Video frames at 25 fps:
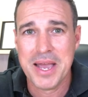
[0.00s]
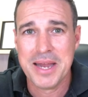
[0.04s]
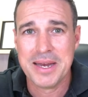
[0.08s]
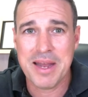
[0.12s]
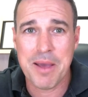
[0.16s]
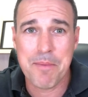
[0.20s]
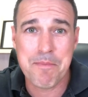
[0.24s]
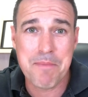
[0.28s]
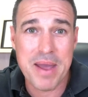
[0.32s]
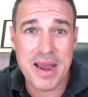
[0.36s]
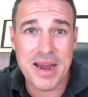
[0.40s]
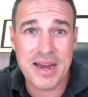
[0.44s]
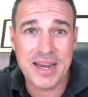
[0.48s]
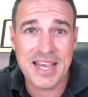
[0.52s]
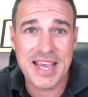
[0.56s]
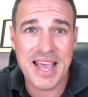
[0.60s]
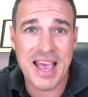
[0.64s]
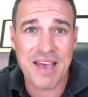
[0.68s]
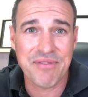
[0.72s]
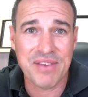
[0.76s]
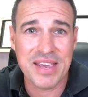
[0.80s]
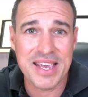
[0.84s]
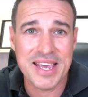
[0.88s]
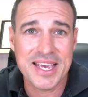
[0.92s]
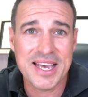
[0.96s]
Now, many
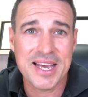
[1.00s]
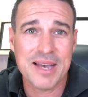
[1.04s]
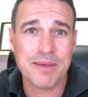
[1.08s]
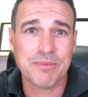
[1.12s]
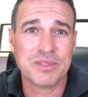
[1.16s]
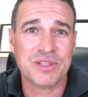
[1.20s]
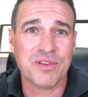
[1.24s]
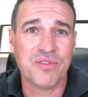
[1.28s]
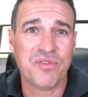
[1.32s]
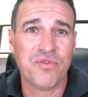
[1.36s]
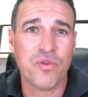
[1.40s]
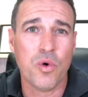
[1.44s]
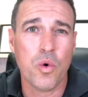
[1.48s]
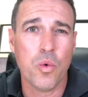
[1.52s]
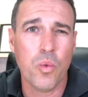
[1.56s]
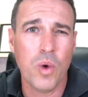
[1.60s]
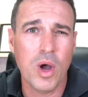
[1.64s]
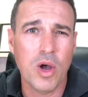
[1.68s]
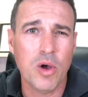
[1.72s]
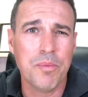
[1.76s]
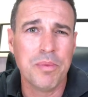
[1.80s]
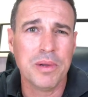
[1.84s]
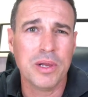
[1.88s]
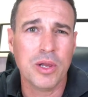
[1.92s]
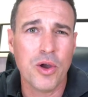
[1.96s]
have incomes that fall
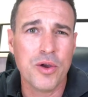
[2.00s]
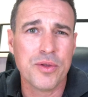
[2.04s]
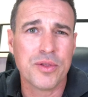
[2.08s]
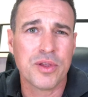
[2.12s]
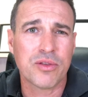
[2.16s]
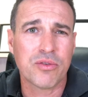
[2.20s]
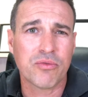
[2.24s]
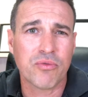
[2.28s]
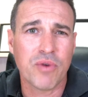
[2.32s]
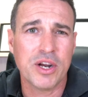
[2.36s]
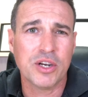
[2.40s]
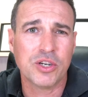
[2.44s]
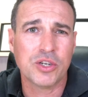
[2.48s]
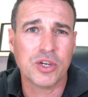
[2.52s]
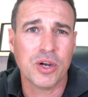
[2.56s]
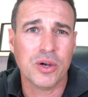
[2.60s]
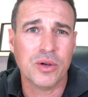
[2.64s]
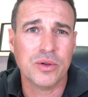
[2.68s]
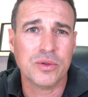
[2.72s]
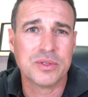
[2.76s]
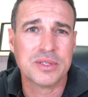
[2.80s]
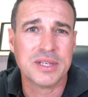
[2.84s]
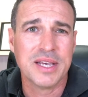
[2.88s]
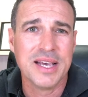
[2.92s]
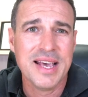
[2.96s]
well below the
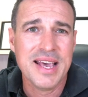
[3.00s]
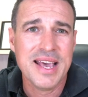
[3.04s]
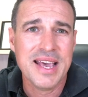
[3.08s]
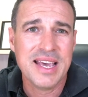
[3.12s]
thresholds,